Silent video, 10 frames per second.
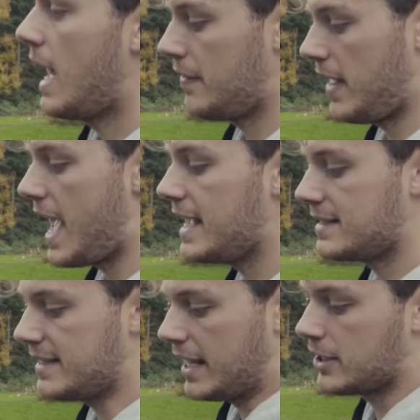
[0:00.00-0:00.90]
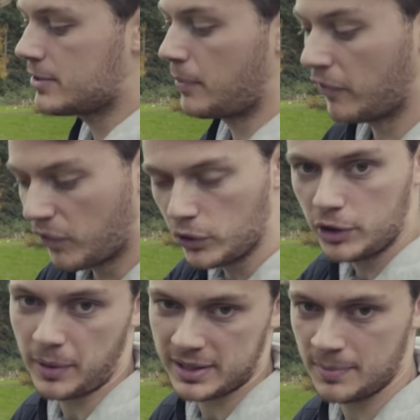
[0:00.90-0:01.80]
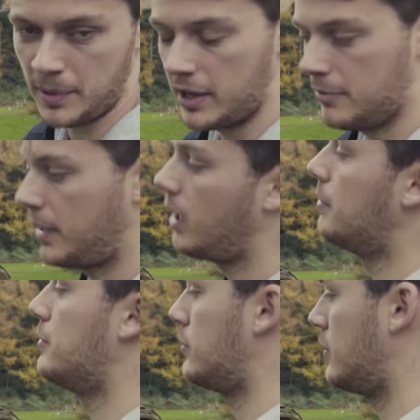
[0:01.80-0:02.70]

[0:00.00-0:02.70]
and the 8 seconds before you press the button becomes